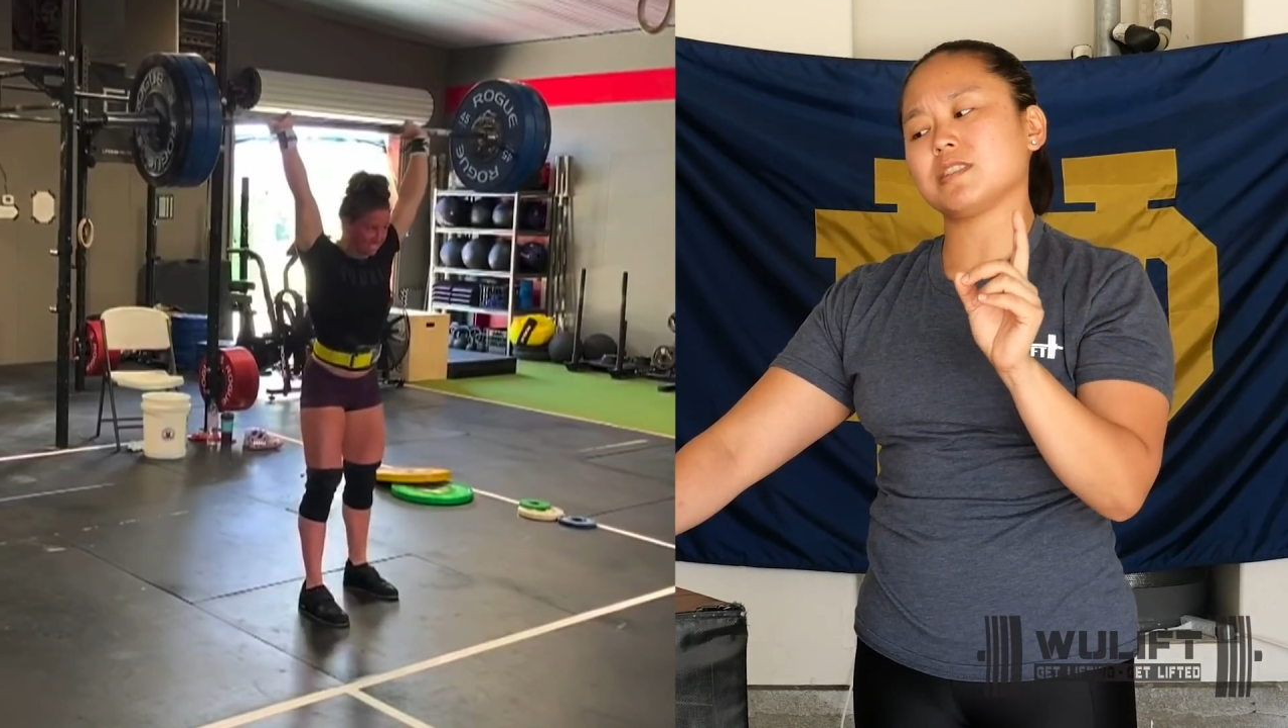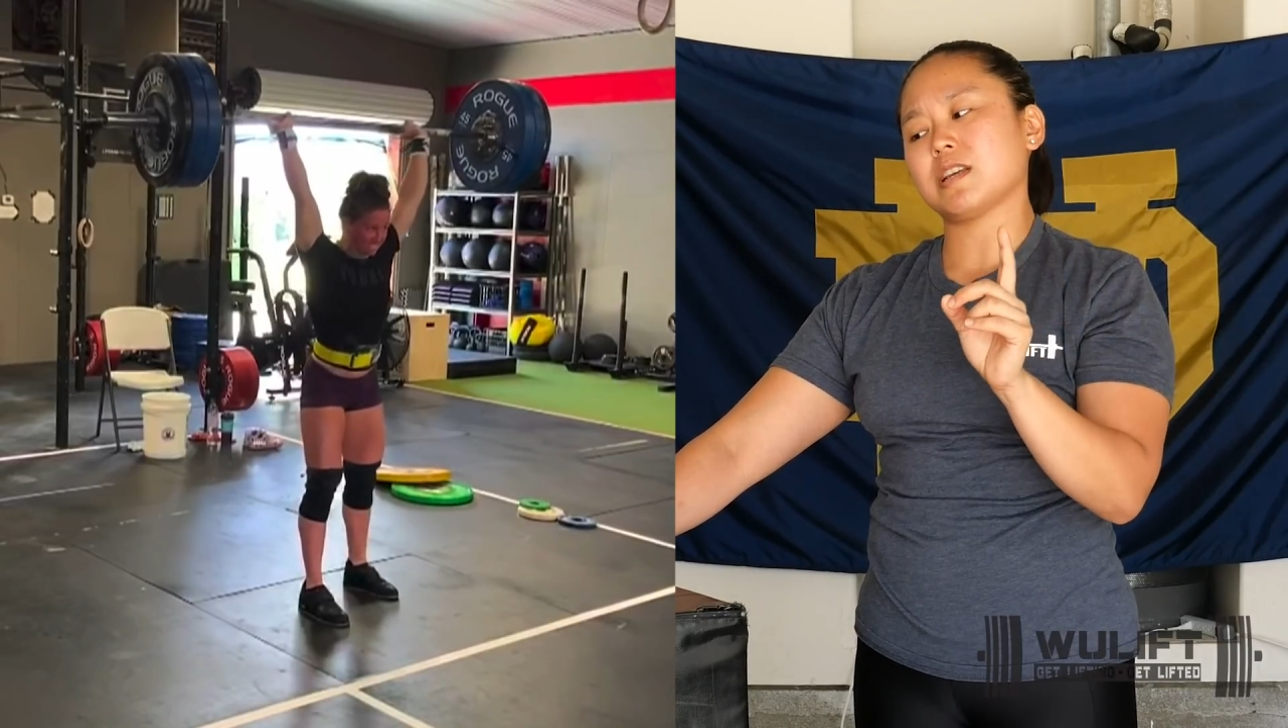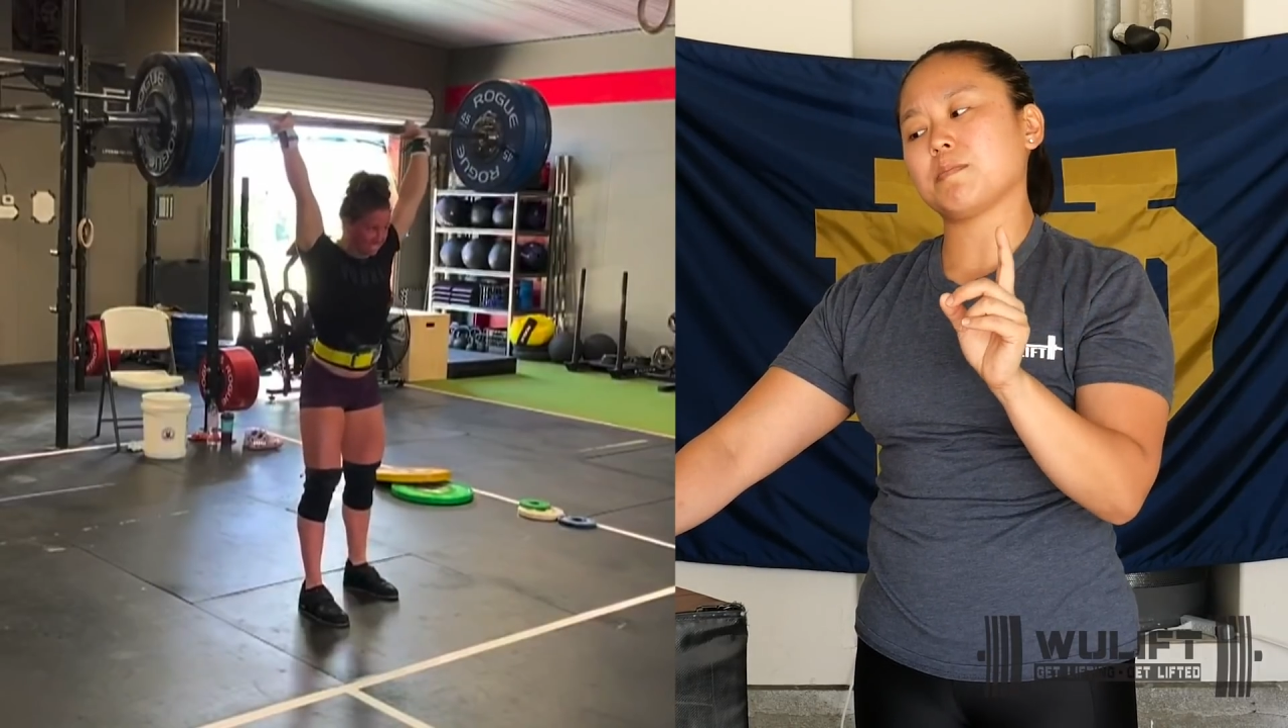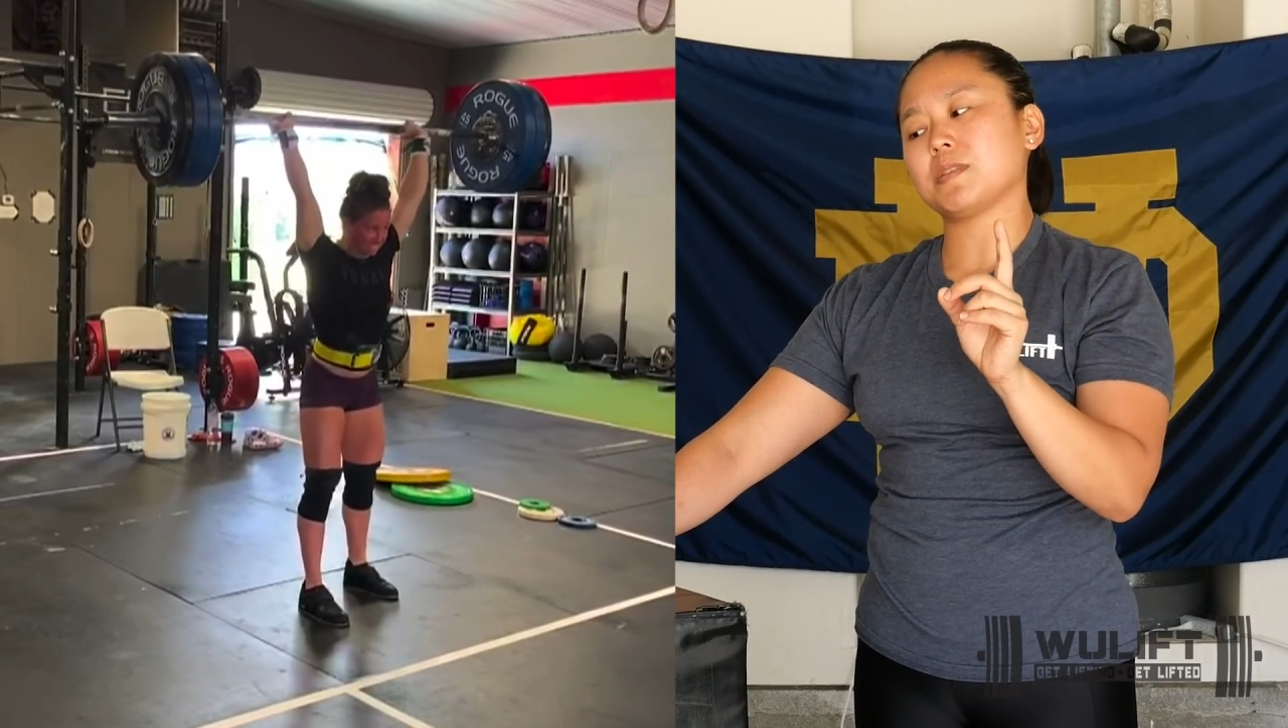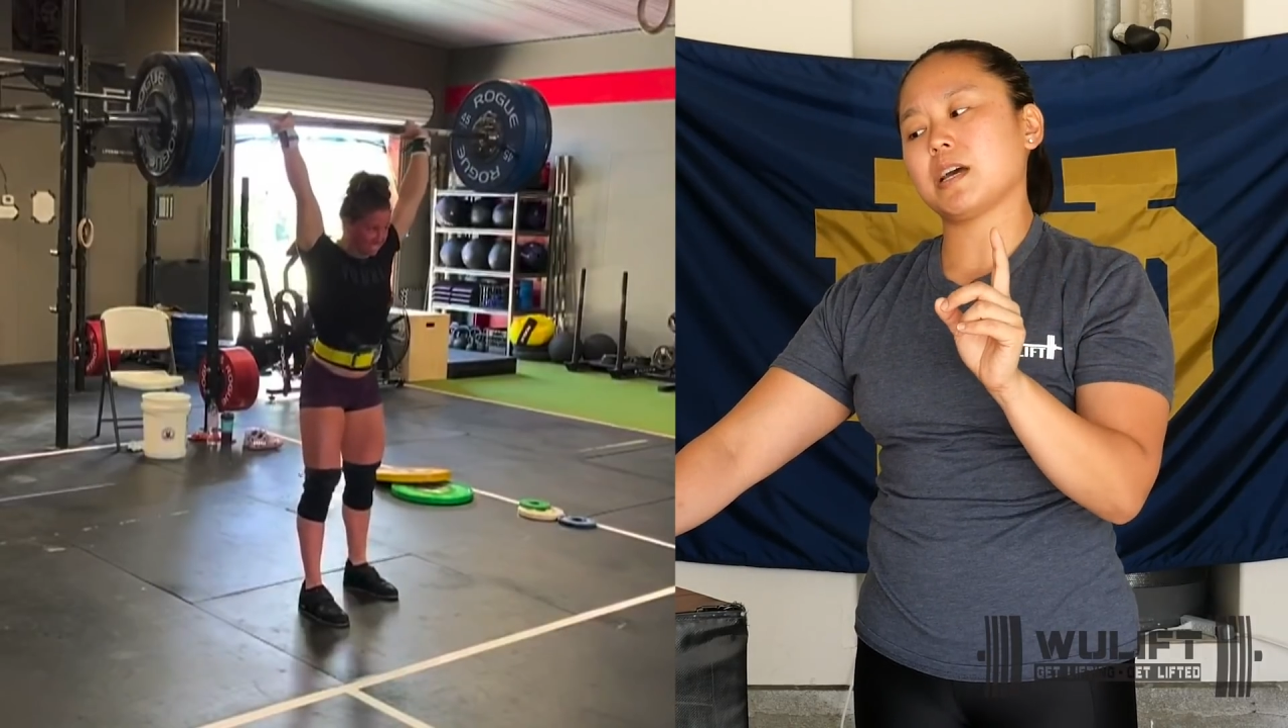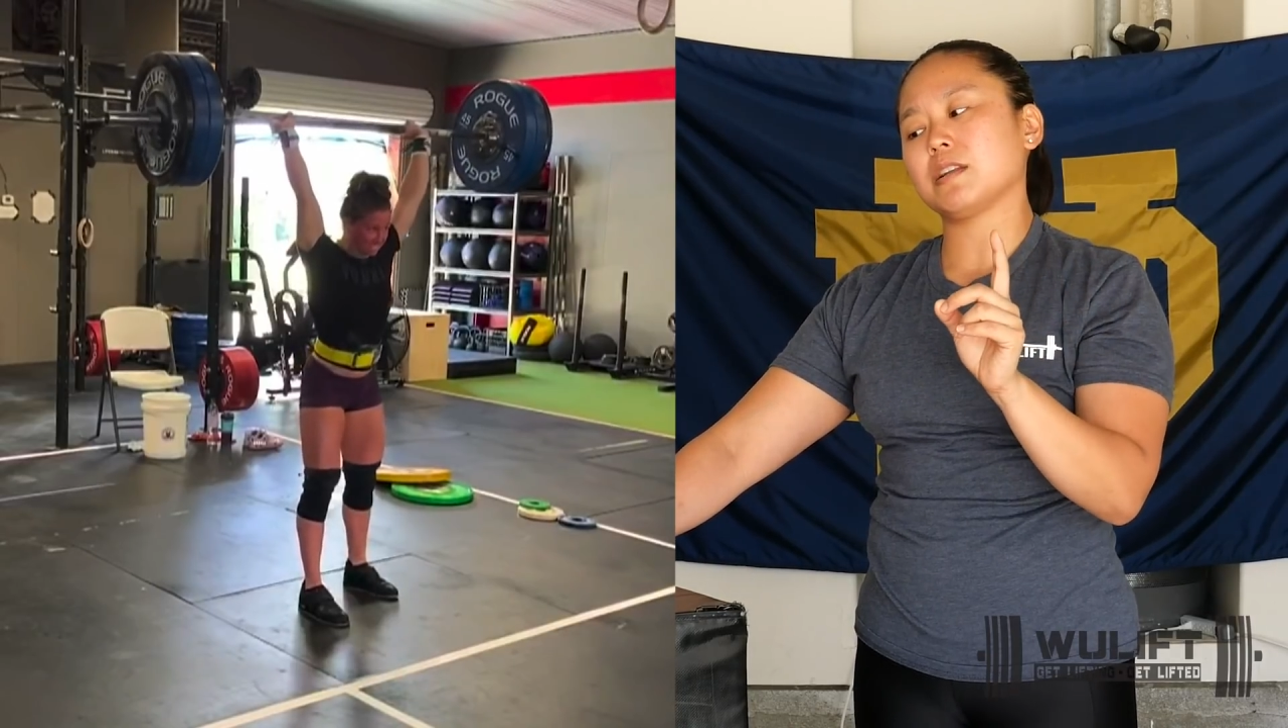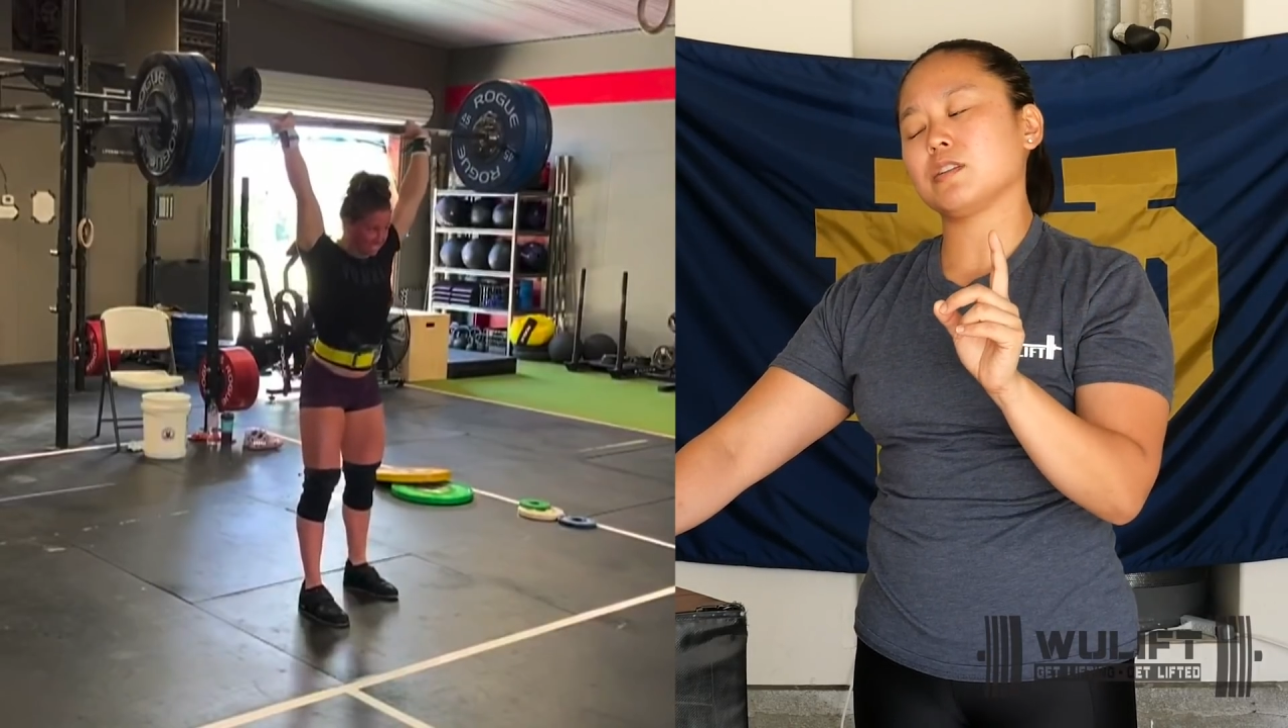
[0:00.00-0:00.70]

stepped that